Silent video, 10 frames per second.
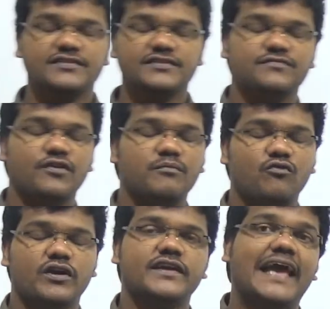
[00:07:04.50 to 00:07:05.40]
from
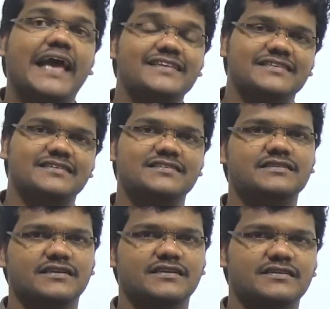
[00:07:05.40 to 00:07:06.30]
what gaseous
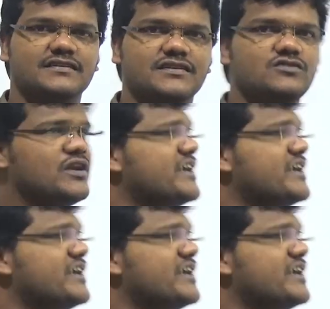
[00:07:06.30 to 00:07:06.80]
state. So let us